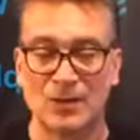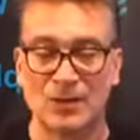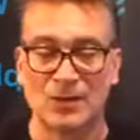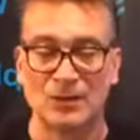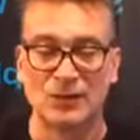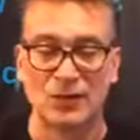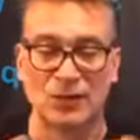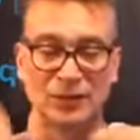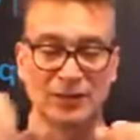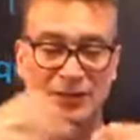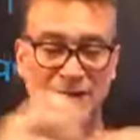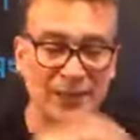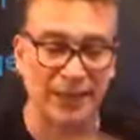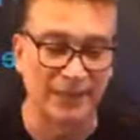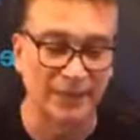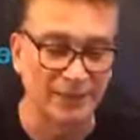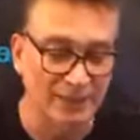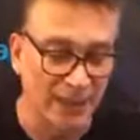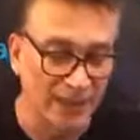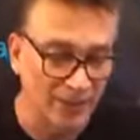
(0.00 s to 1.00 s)
first and
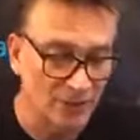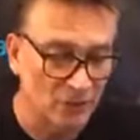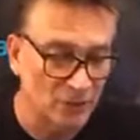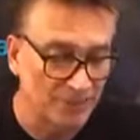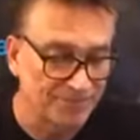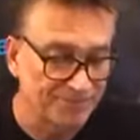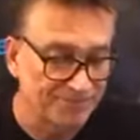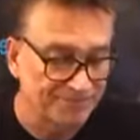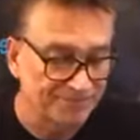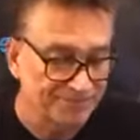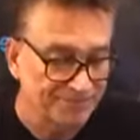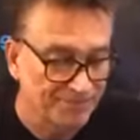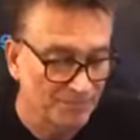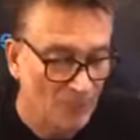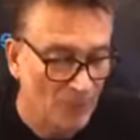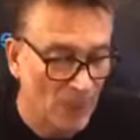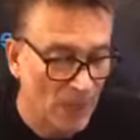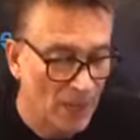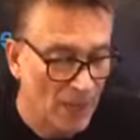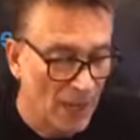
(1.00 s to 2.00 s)
second stage.
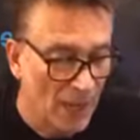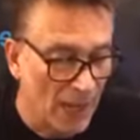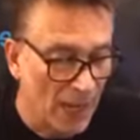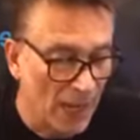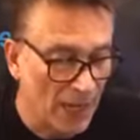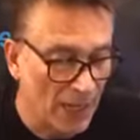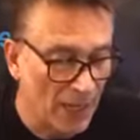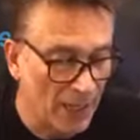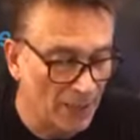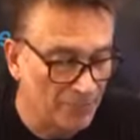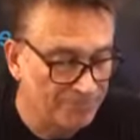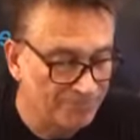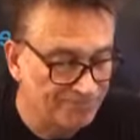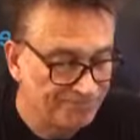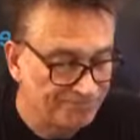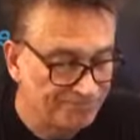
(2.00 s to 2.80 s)
I